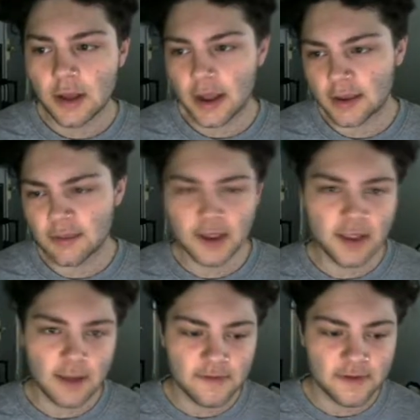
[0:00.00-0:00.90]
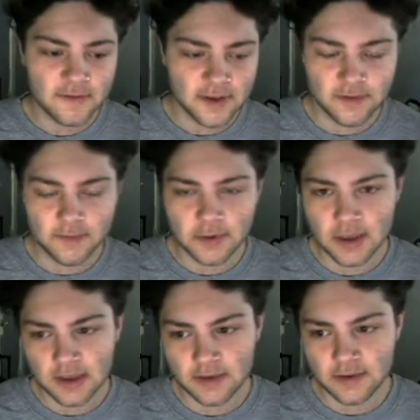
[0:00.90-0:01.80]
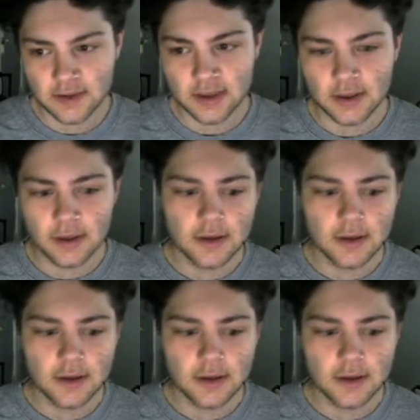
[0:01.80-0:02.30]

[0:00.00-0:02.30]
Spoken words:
I can make top 50s pretty easily.